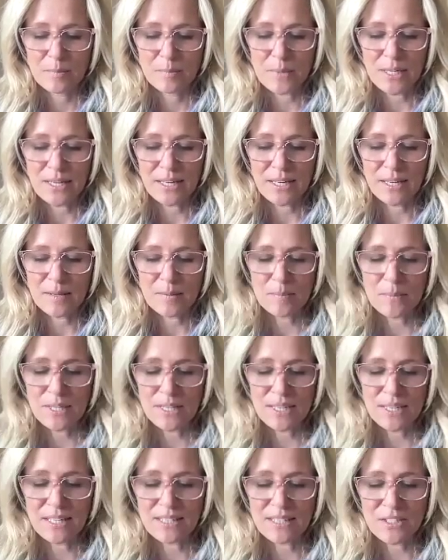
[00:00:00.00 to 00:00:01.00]
and the
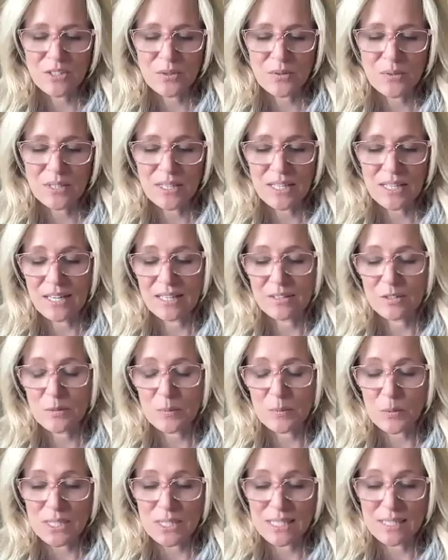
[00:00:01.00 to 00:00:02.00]
body begin to
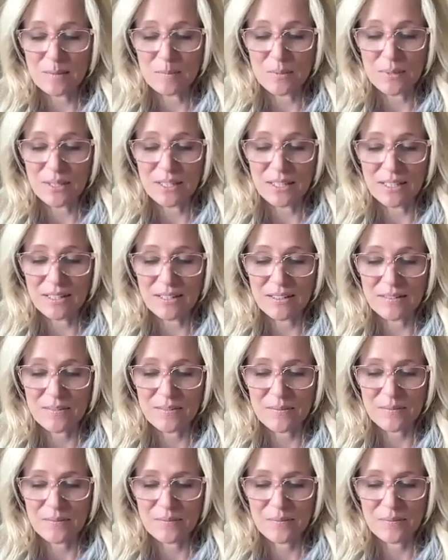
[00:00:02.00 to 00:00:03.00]
relax more deeply.